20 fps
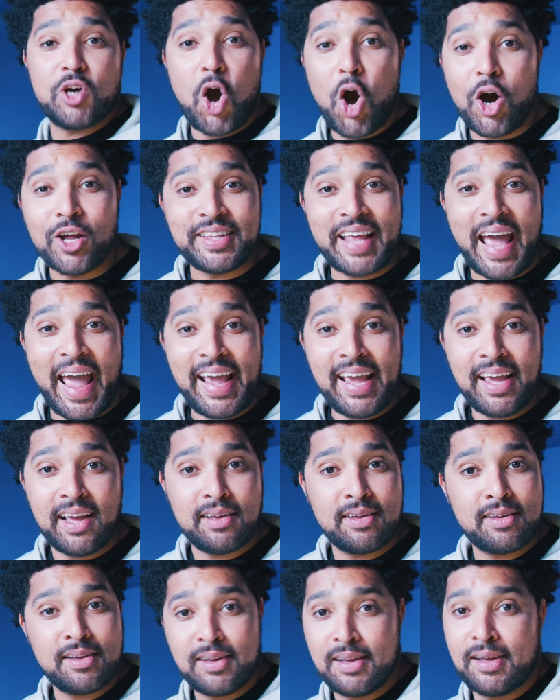a hot day,
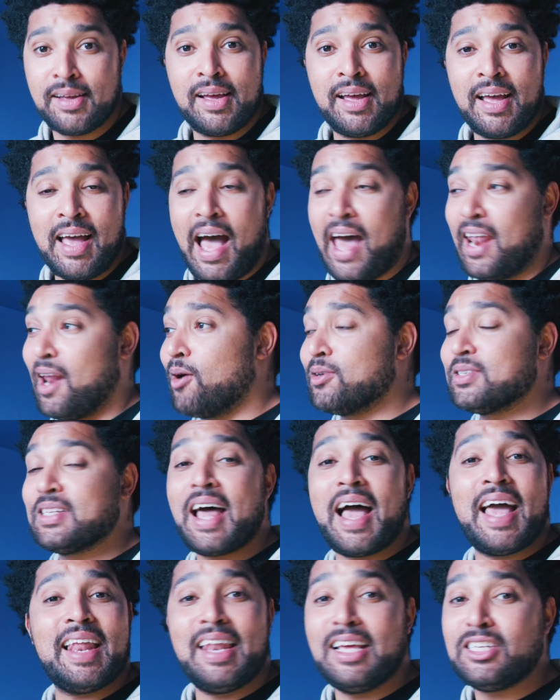and I was
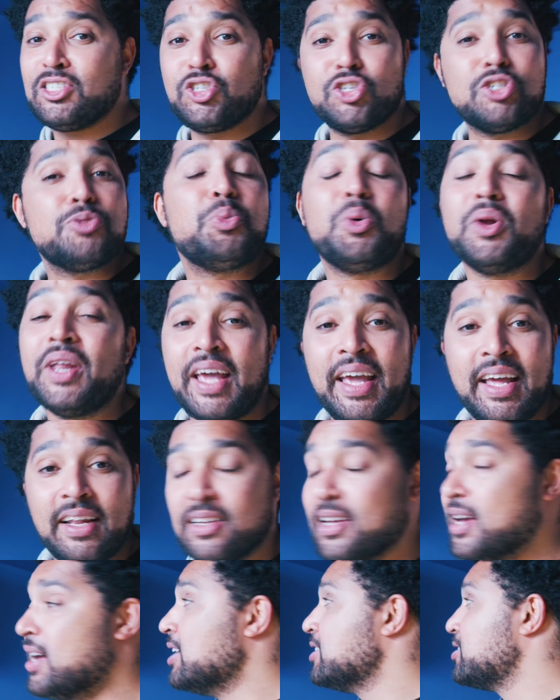like, let's just put it
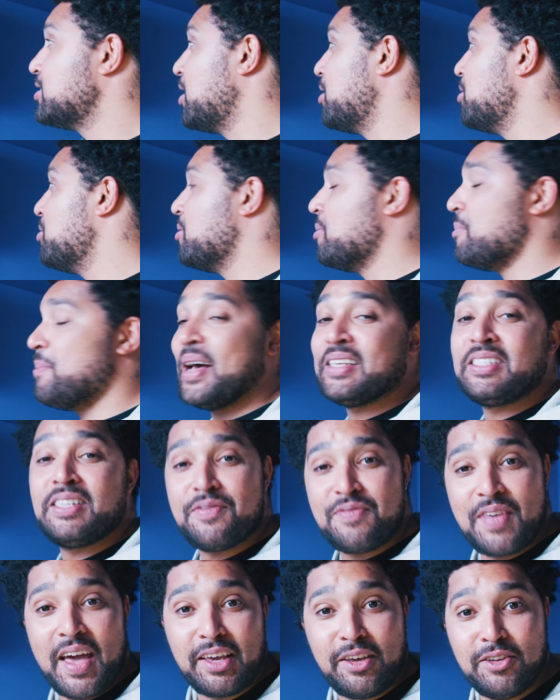in. So
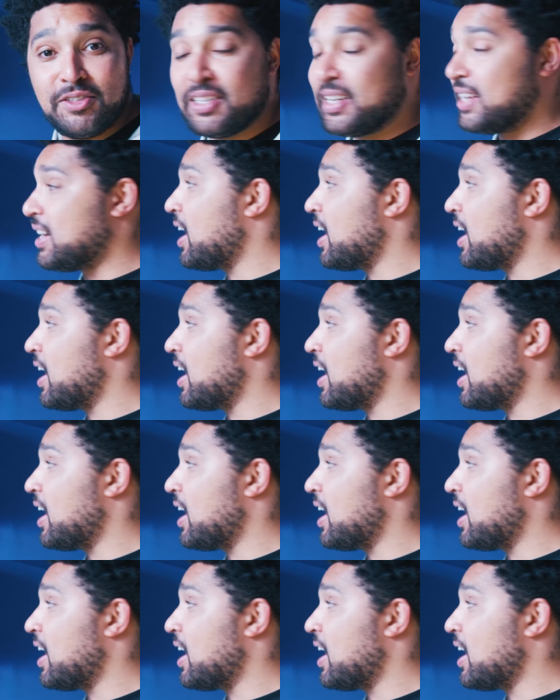massive thank you to